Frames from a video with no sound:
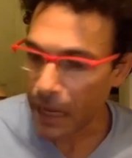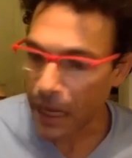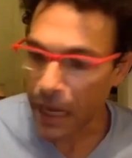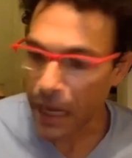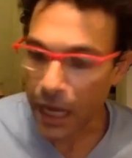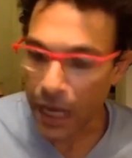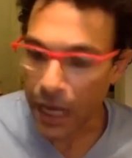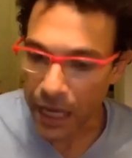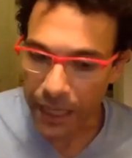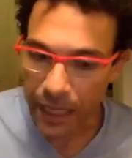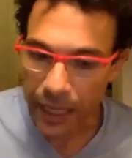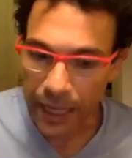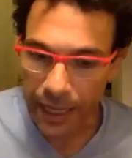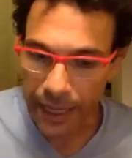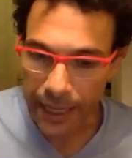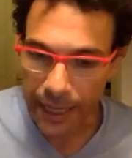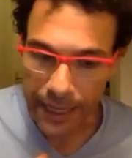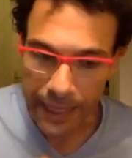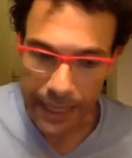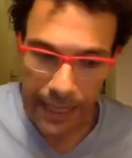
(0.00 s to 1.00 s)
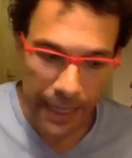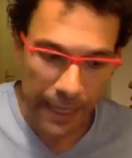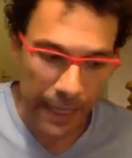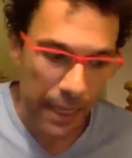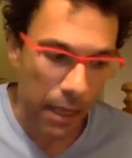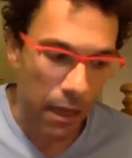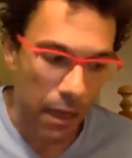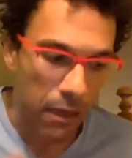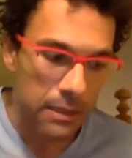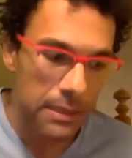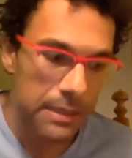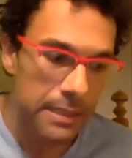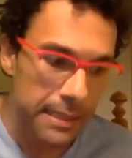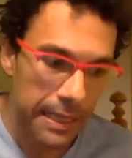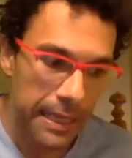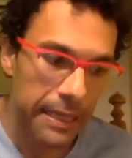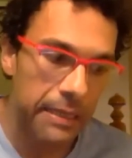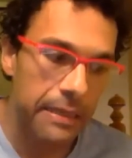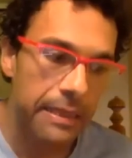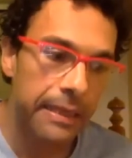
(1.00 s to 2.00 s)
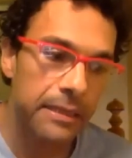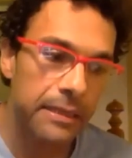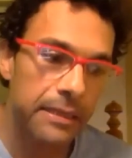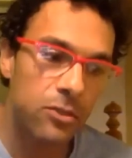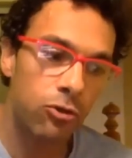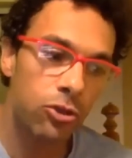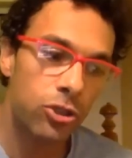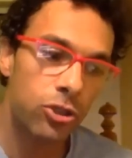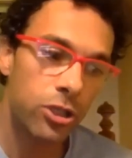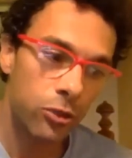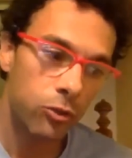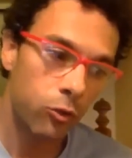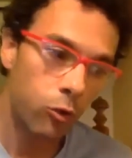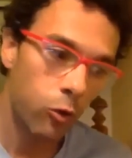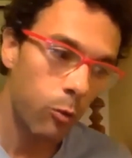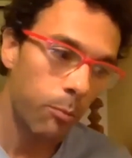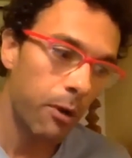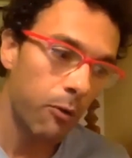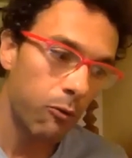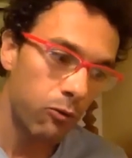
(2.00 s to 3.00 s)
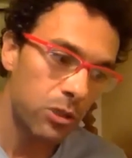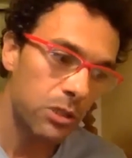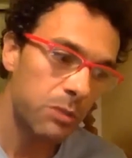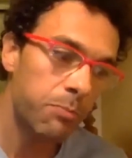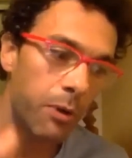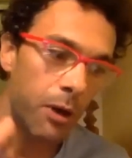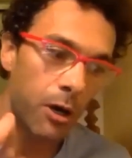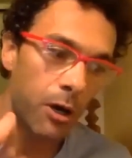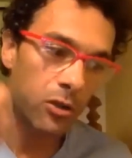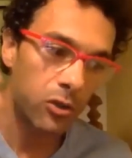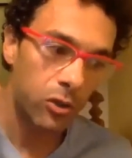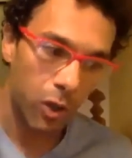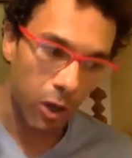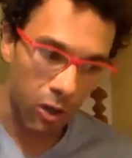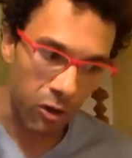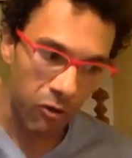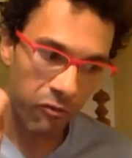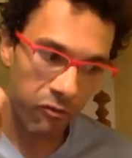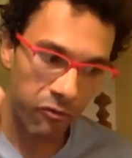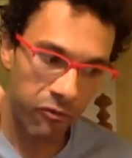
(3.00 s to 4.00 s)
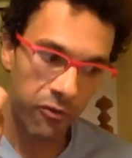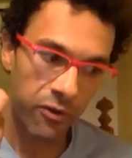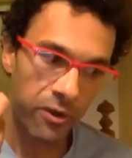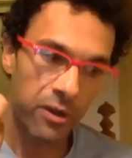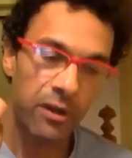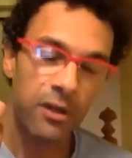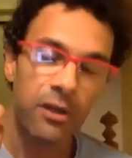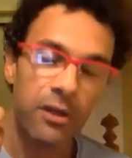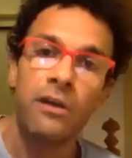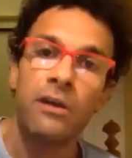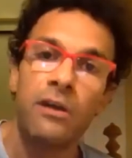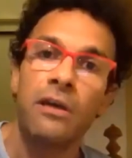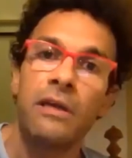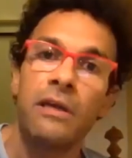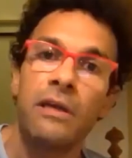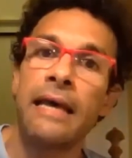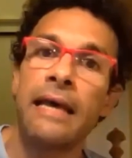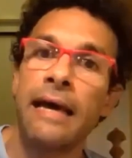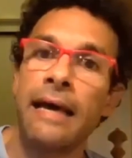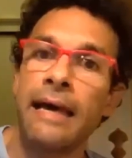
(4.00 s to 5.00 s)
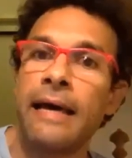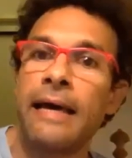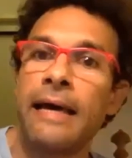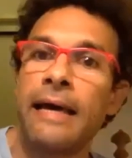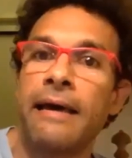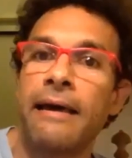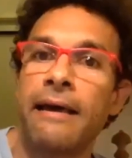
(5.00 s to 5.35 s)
I can't say that social trauma was part of the